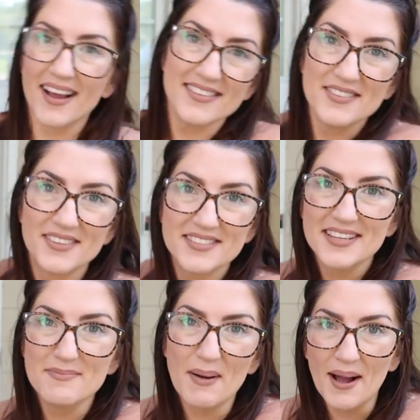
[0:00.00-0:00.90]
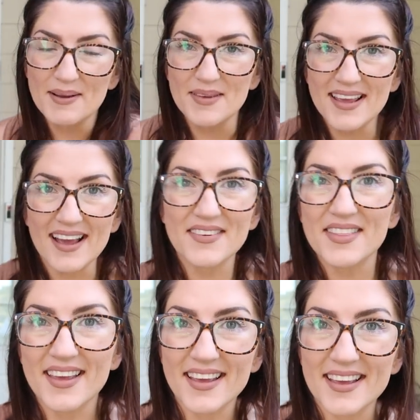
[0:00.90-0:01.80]
As you can see behind me,
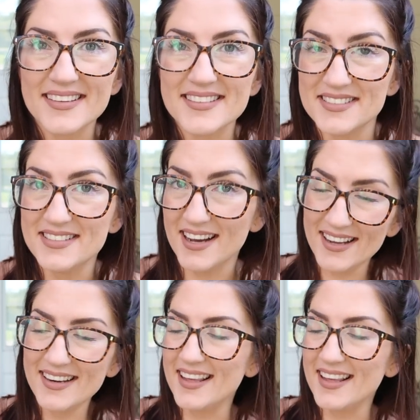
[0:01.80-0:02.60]
everything is done.